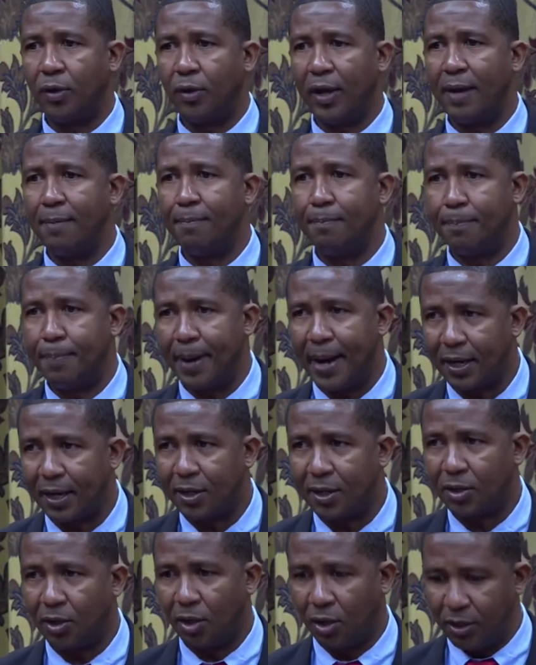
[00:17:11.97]
embark
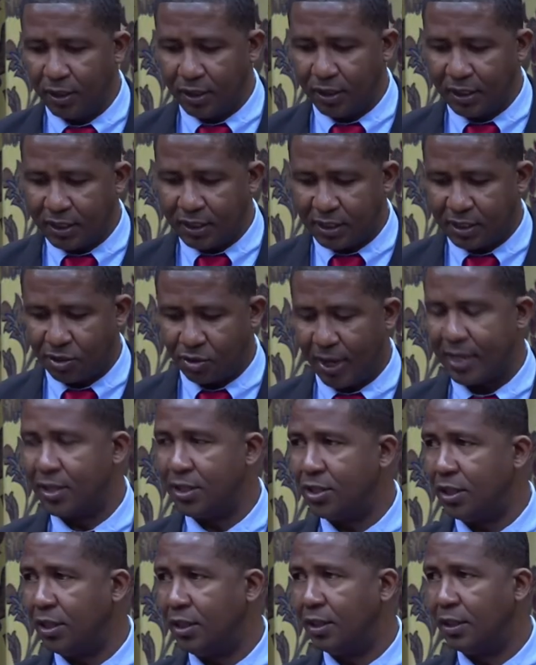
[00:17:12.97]
on this
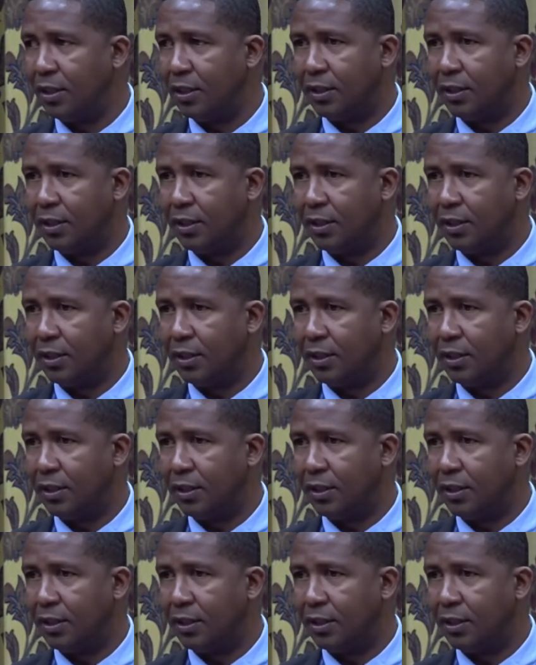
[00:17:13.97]
strategy